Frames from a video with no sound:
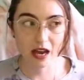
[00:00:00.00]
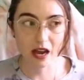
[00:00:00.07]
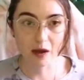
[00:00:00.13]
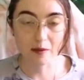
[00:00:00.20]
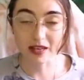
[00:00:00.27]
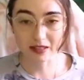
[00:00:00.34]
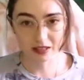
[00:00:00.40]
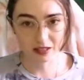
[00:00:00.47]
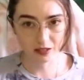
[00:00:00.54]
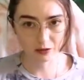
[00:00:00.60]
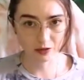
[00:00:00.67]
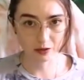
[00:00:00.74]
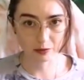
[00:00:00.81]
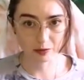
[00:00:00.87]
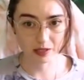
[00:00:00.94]
in the
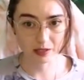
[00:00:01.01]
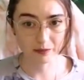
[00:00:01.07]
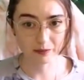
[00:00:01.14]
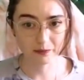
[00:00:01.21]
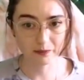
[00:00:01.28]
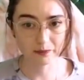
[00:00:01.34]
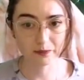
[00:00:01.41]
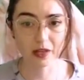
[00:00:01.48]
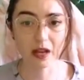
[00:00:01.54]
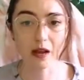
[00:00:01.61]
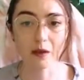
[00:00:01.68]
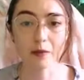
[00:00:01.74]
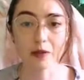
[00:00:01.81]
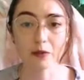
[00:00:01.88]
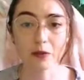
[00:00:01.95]
description,
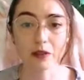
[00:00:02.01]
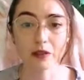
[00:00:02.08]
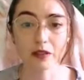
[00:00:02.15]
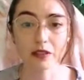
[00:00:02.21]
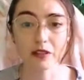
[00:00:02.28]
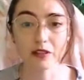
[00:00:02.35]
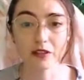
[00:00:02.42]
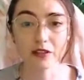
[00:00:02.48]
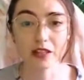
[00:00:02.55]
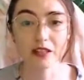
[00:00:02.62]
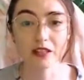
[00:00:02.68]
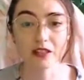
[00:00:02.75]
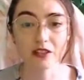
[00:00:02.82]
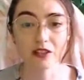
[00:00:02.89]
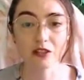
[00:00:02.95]
as well as other
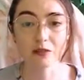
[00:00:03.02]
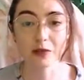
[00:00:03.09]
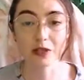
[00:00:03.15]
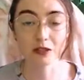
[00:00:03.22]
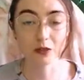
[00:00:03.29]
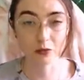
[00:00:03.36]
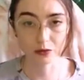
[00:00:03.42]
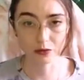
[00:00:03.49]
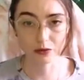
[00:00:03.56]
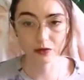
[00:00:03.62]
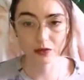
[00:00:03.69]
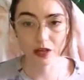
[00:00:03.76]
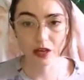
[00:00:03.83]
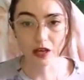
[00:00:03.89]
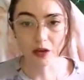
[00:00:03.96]
things such as my
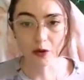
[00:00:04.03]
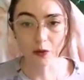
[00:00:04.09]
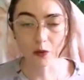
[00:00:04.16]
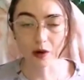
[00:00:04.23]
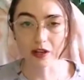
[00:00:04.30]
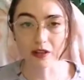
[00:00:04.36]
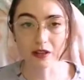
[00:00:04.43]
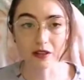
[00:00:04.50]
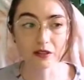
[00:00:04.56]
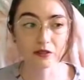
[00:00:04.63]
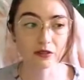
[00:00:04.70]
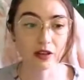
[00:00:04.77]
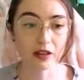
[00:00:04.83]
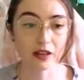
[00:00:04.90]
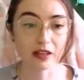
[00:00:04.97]
socials, where you can
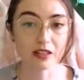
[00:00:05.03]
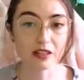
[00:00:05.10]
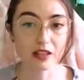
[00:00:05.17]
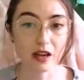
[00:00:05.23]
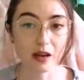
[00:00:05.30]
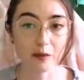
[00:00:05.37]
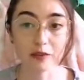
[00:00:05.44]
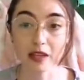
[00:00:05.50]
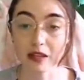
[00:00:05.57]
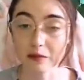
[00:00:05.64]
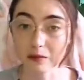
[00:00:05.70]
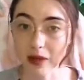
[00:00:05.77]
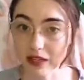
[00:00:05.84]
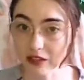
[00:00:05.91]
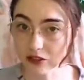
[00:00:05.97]
find
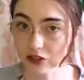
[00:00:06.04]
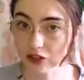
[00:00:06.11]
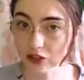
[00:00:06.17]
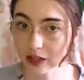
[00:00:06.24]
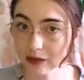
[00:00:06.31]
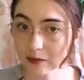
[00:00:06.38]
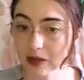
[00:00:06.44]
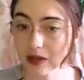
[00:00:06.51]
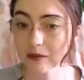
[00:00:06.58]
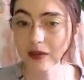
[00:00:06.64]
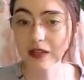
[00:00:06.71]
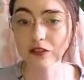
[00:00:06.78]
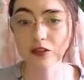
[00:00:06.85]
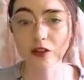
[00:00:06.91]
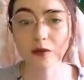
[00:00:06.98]
my Instagram, and my
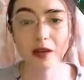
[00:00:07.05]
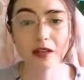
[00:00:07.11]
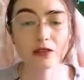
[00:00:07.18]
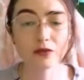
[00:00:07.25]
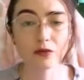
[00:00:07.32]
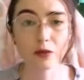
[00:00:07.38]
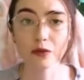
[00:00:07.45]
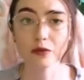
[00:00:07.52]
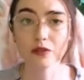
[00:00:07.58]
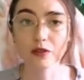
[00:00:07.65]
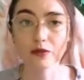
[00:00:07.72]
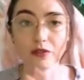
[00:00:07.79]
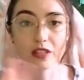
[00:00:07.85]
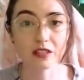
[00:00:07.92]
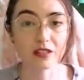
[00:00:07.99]
Instagram has photos
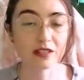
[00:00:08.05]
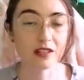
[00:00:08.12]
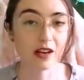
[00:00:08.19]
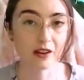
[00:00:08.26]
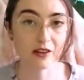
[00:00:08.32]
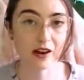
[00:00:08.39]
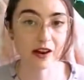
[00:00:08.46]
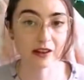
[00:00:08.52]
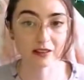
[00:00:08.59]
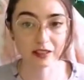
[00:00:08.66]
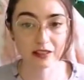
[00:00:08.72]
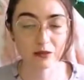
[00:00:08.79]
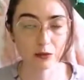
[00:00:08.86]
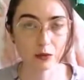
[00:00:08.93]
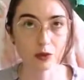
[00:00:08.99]
of this entire
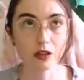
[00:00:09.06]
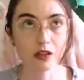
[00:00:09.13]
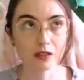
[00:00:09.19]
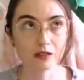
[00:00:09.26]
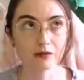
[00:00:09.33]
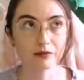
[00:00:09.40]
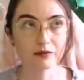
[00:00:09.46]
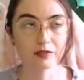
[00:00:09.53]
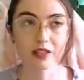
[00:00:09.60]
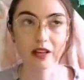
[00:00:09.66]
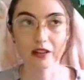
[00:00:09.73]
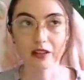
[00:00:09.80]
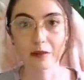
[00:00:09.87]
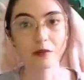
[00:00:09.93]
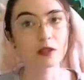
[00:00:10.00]
island. Well, not
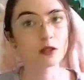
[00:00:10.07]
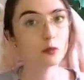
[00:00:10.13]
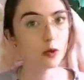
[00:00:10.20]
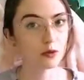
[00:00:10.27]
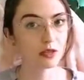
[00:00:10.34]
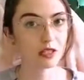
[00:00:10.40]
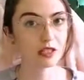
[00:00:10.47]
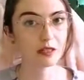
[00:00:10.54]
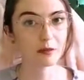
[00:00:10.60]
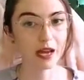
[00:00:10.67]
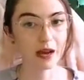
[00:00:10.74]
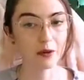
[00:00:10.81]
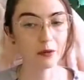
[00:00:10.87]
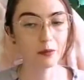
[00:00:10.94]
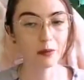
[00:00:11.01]
entirely, I'm still posting them
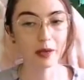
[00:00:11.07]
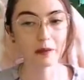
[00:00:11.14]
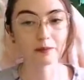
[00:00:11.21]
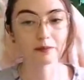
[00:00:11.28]
now, but